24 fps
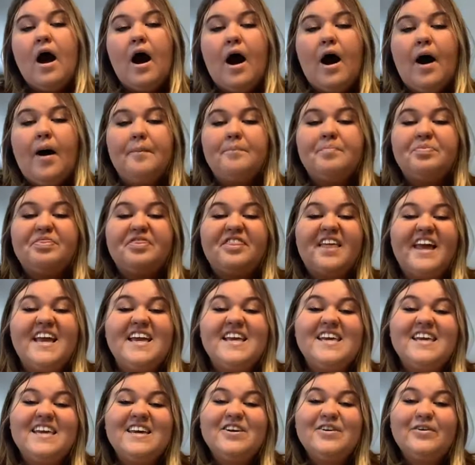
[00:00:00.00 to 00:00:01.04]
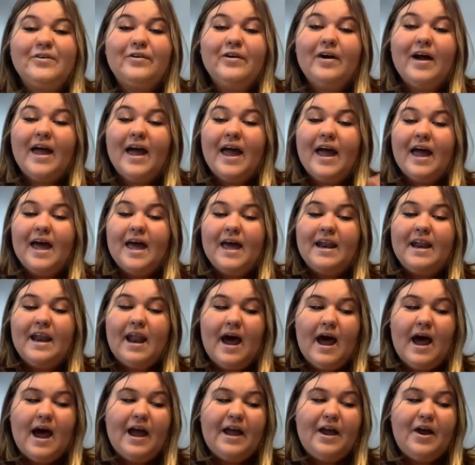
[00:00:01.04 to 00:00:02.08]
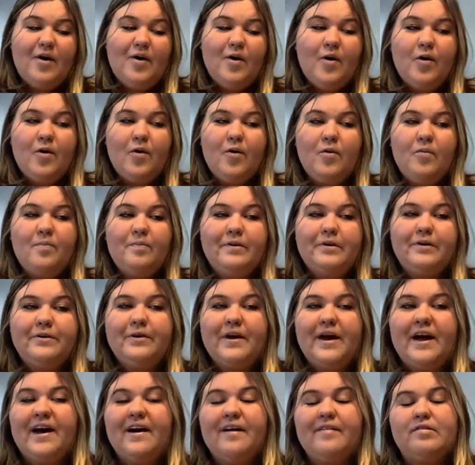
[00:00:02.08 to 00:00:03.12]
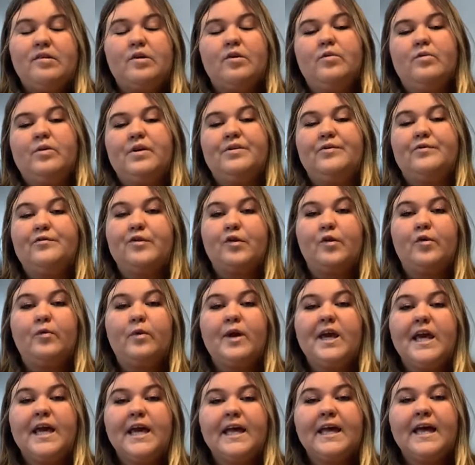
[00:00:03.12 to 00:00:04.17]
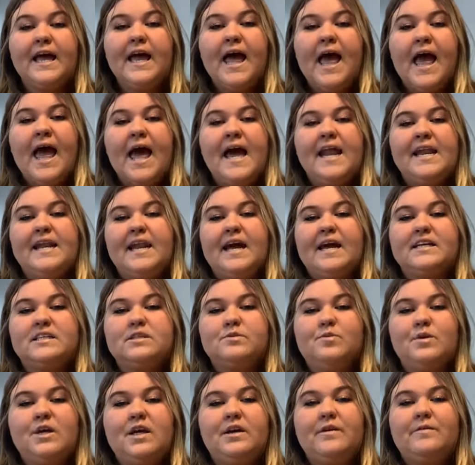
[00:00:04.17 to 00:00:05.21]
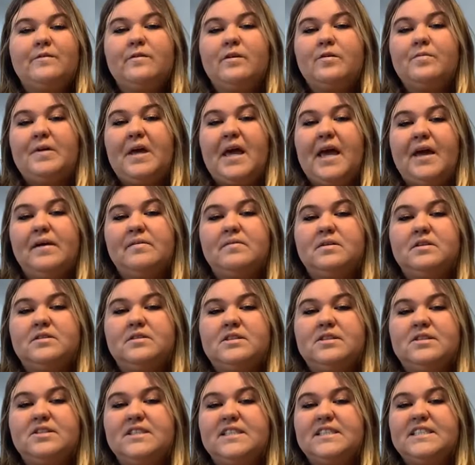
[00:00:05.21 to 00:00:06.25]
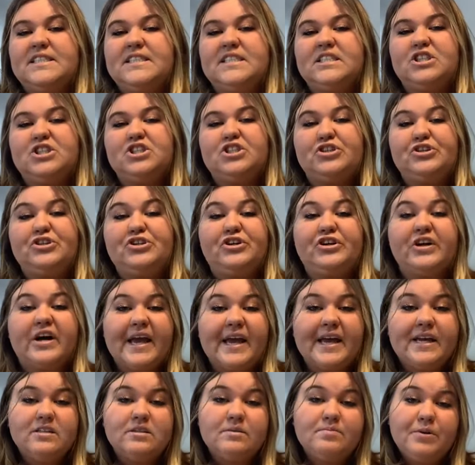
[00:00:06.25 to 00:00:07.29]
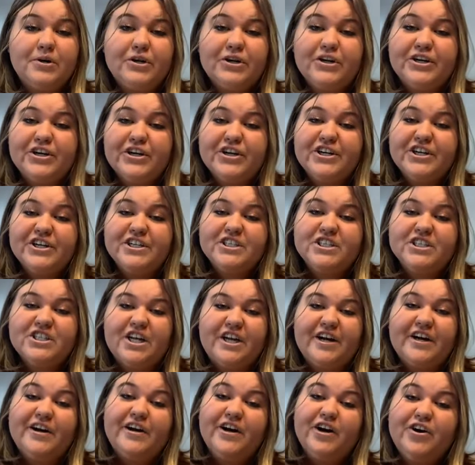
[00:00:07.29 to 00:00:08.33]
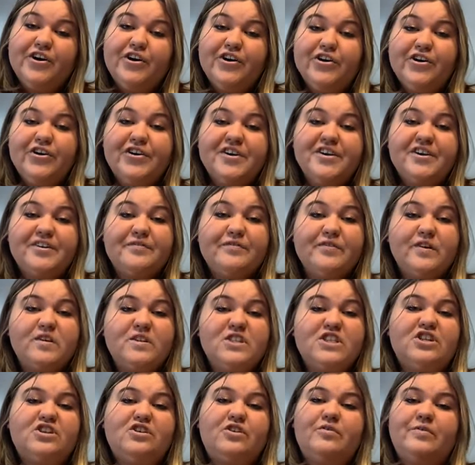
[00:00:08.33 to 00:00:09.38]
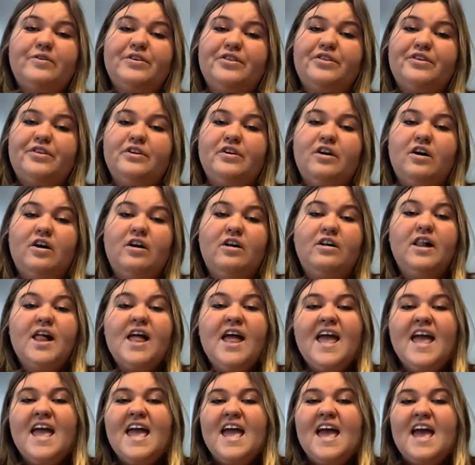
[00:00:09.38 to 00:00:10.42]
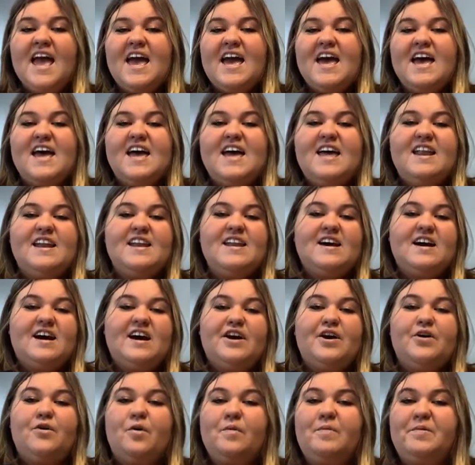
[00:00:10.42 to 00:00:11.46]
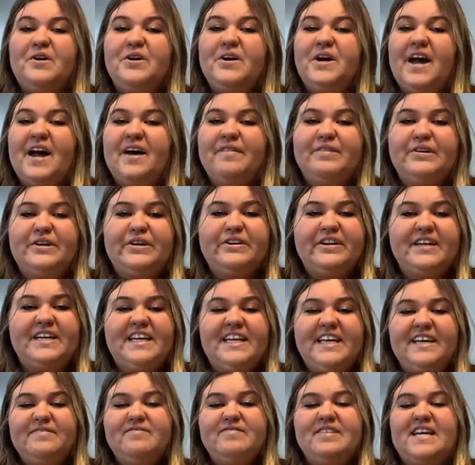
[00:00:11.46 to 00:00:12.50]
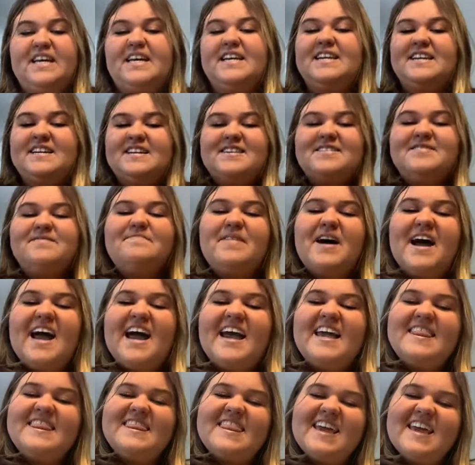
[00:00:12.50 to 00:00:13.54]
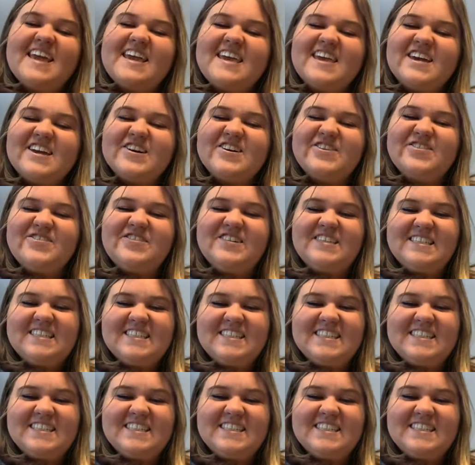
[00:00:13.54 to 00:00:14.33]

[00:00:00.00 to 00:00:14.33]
Thank you, and I hope you have a wonderful week. Next week, we'll be able to listen to Grace Purder share her devotional with you all, and I hope you have a great evening. Goodbye. Thank you.